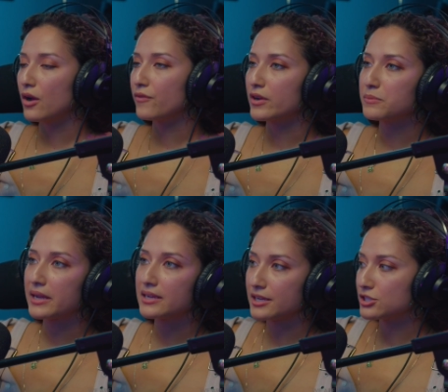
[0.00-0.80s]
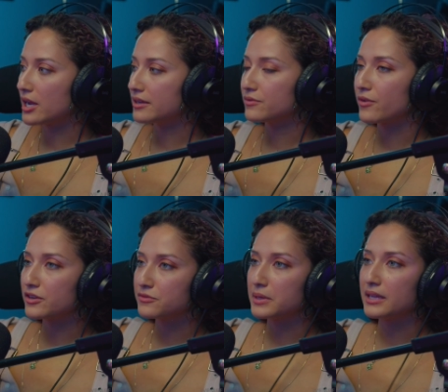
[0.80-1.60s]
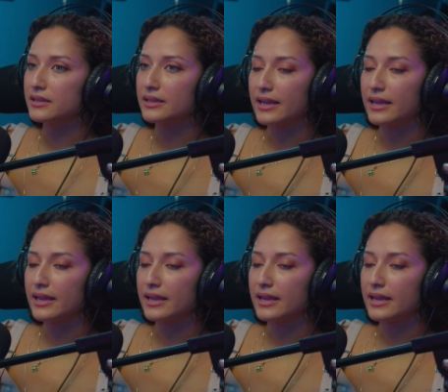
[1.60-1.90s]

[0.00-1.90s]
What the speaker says: A friend of mine got shot in front of me.